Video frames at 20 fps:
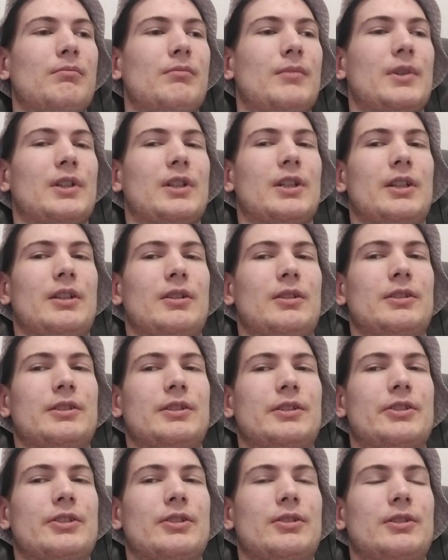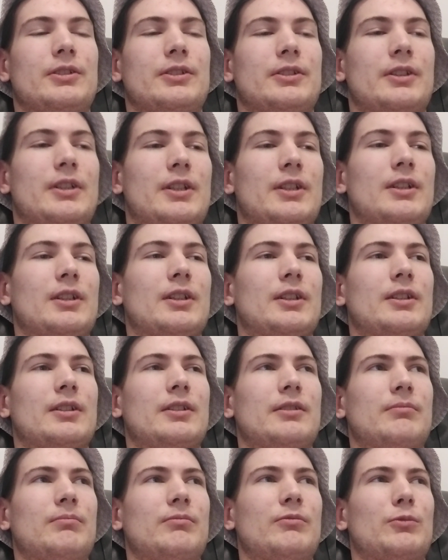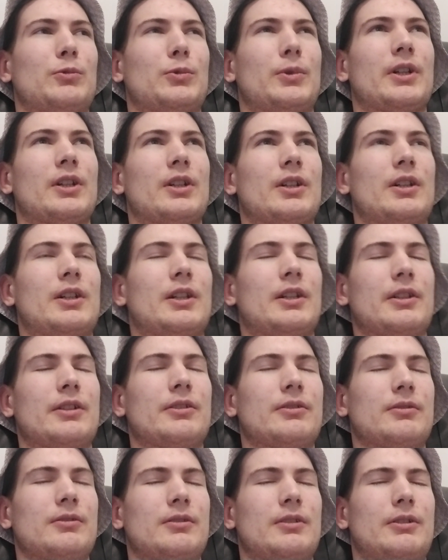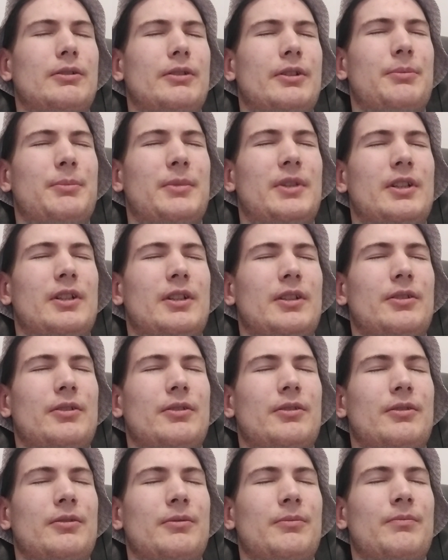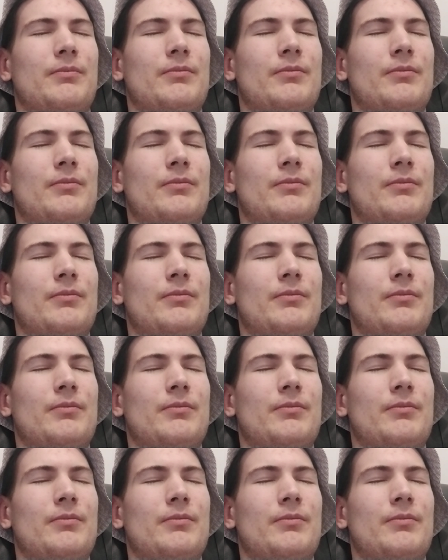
But she also had like a weak heart arrhythmia. I don't know.